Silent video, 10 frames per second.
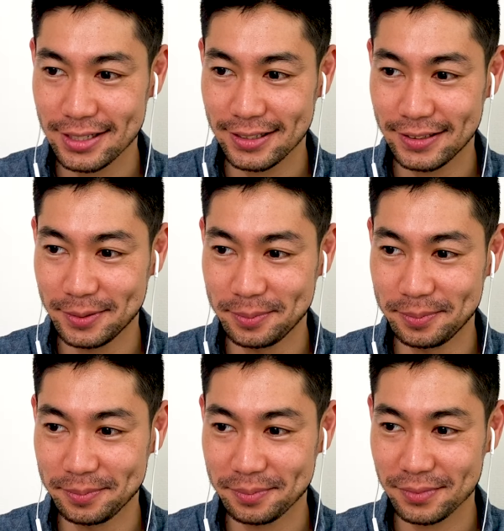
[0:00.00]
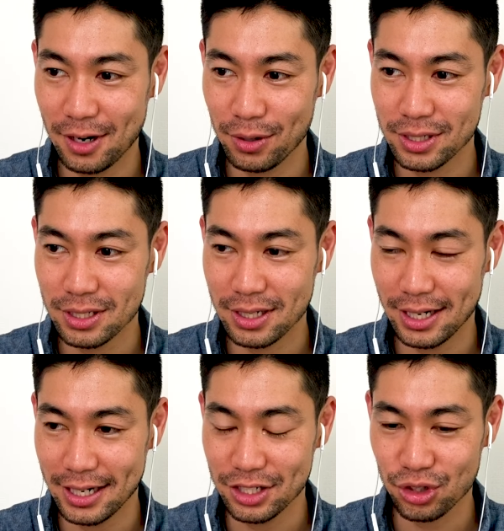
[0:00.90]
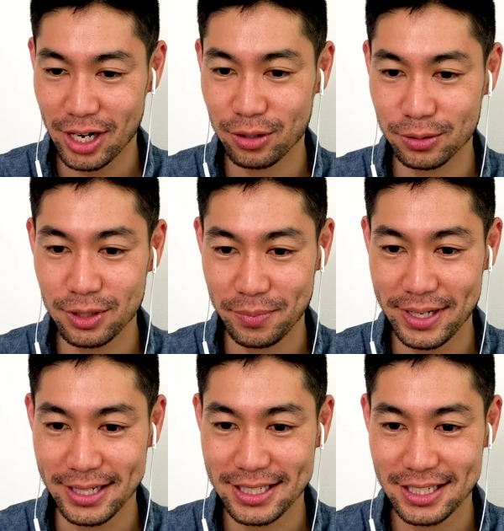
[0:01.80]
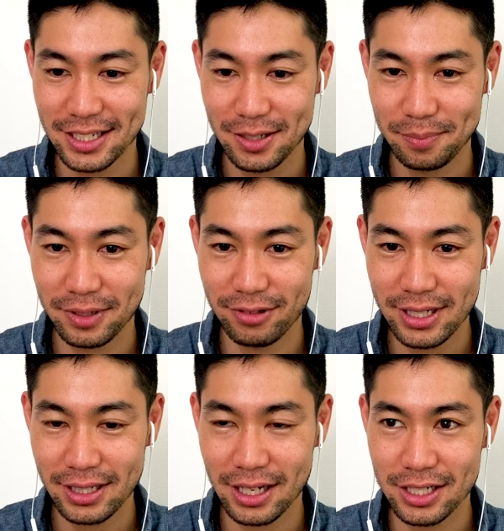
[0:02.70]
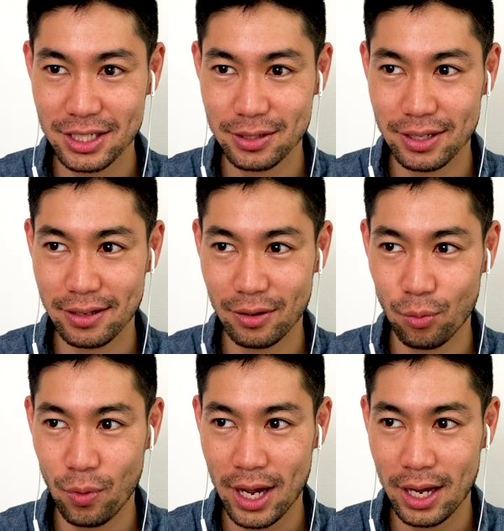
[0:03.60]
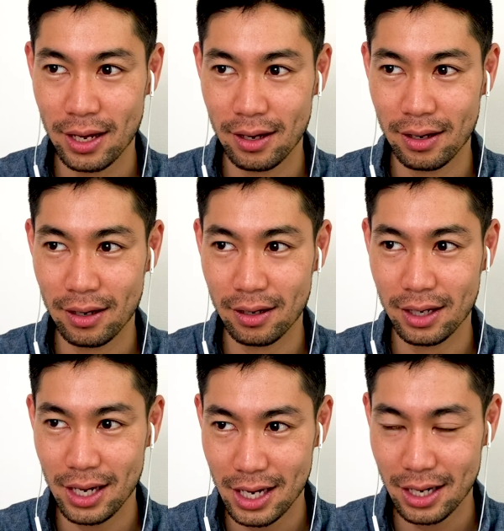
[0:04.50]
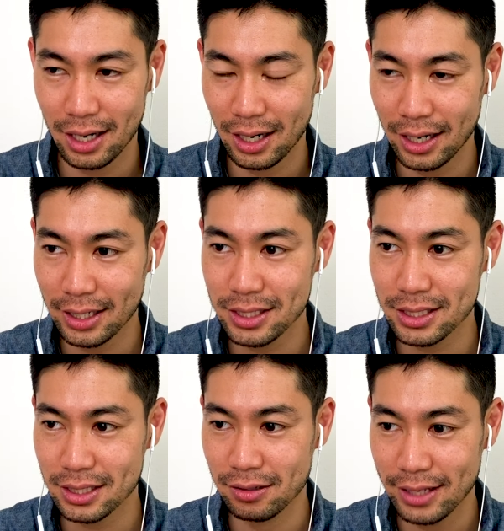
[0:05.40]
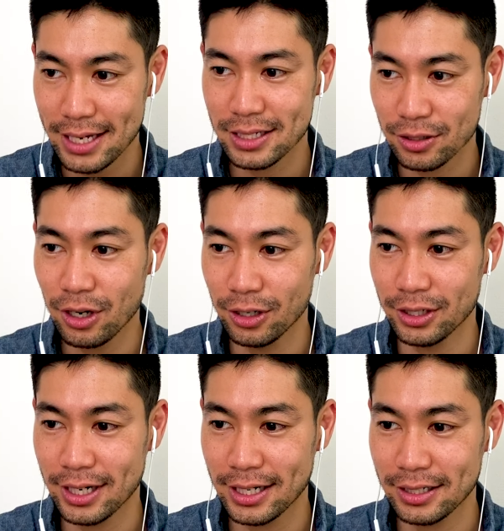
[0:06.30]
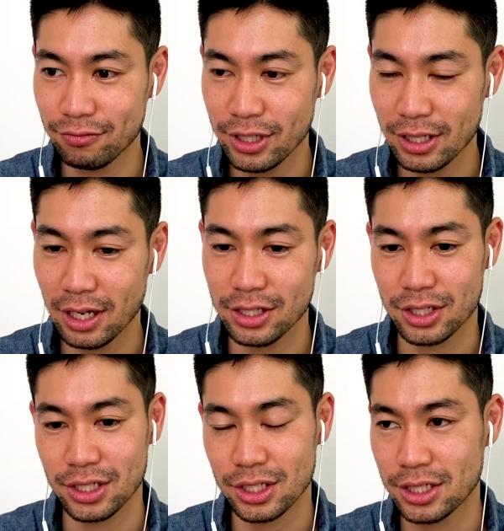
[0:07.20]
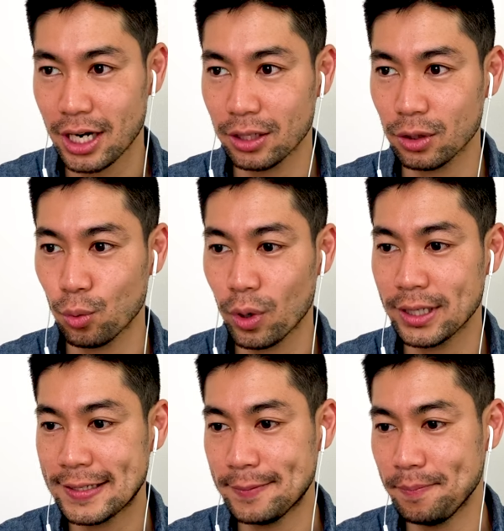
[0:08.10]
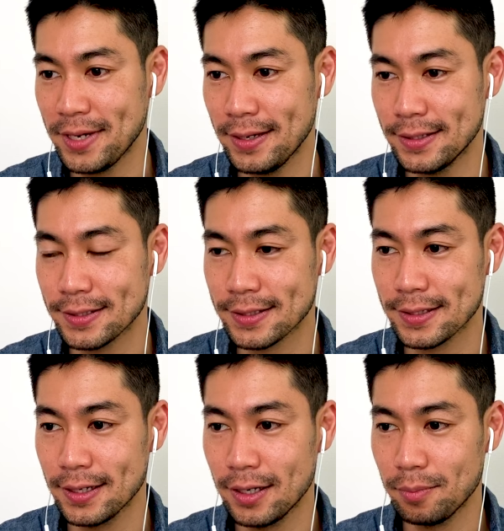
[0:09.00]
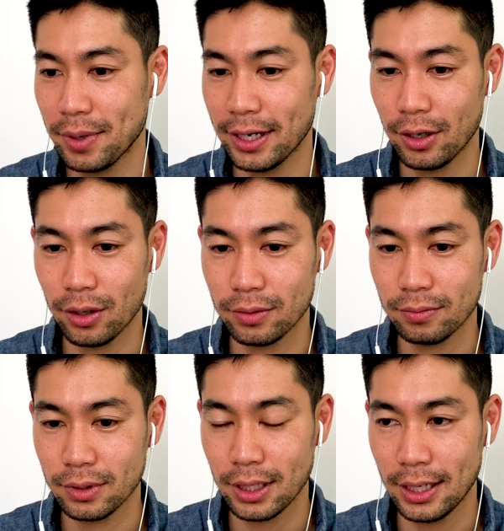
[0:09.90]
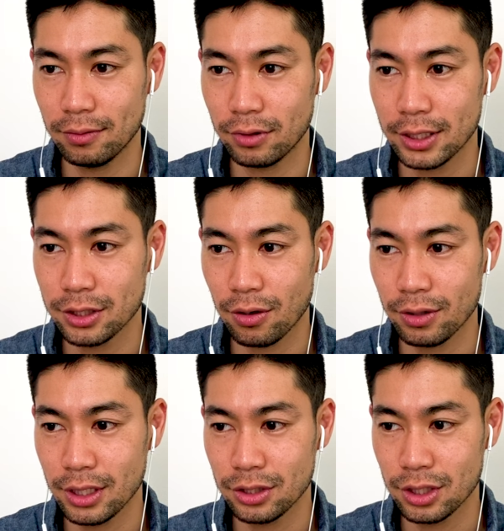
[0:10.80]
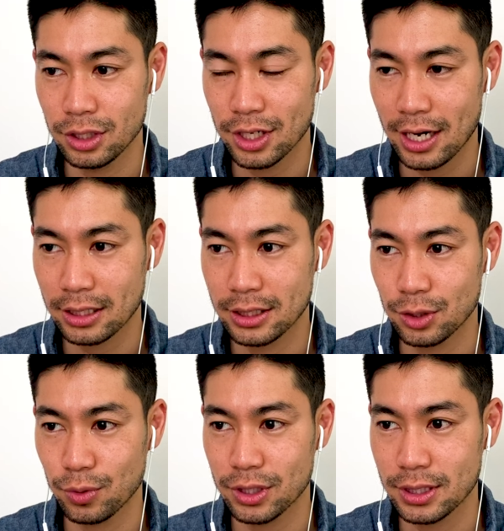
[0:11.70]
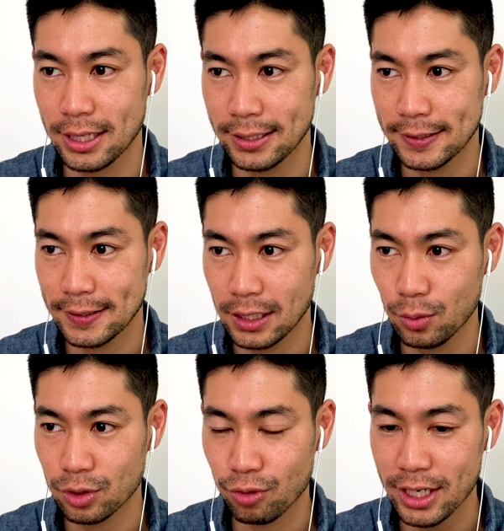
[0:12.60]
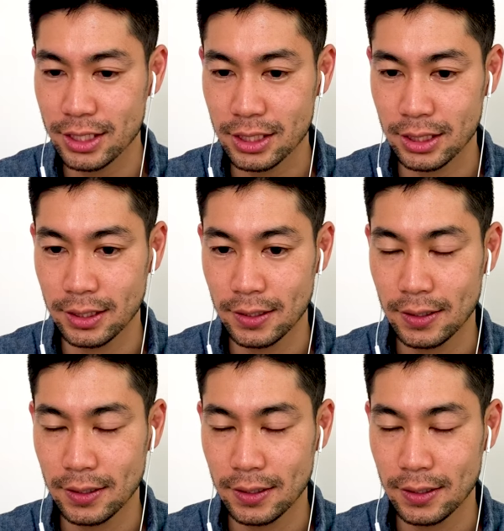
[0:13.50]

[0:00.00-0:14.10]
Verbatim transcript: I struggled a bit. but realized the way, I guess later on I realized his style or what he means by writing all each characters was like he was writing,